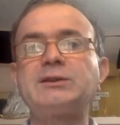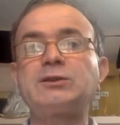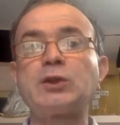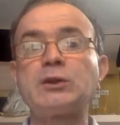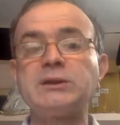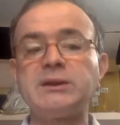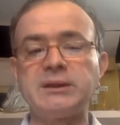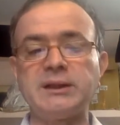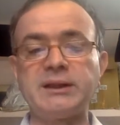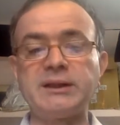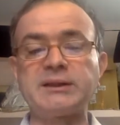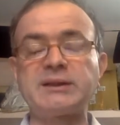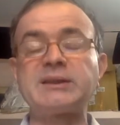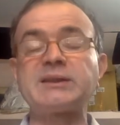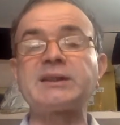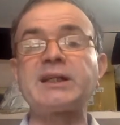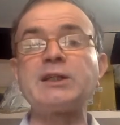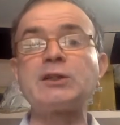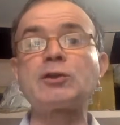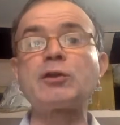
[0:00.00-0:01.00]
So it's a
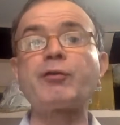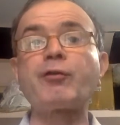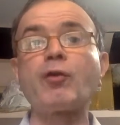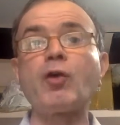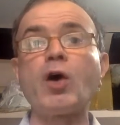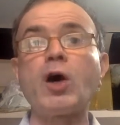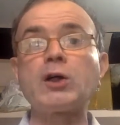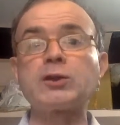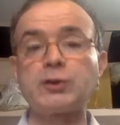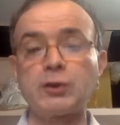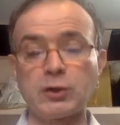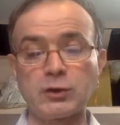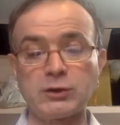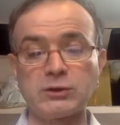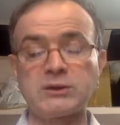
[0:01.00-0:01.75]
sense of loss, you know,